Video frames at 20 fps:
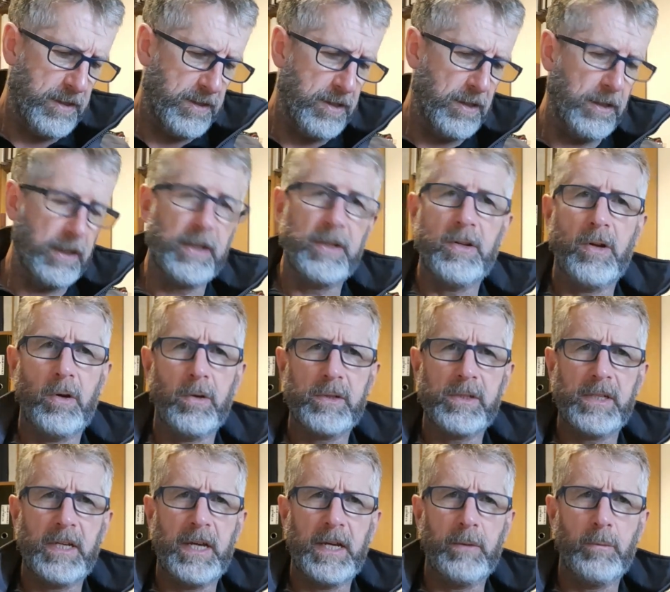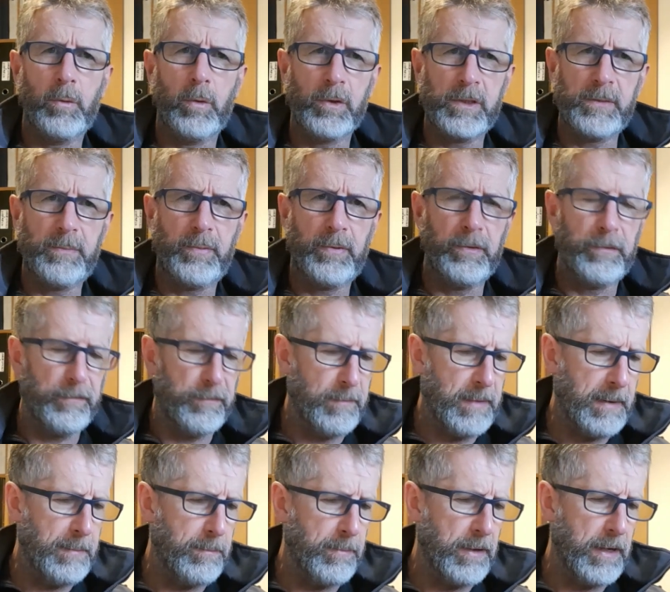certainly not a waterproof
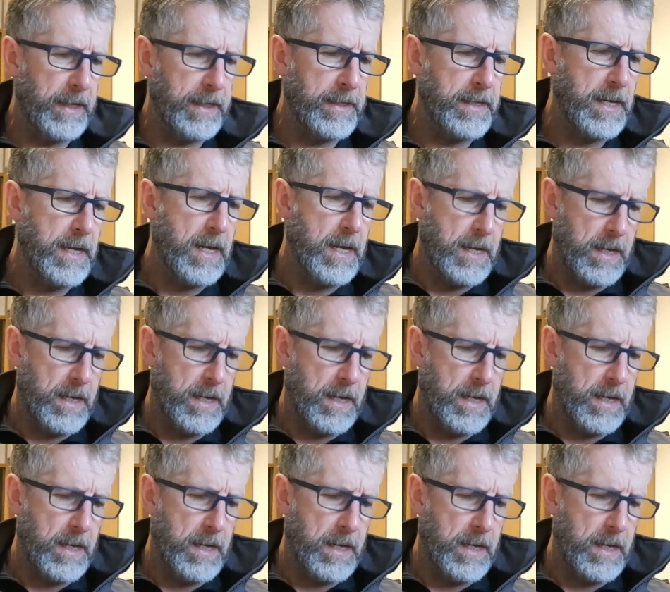membrane,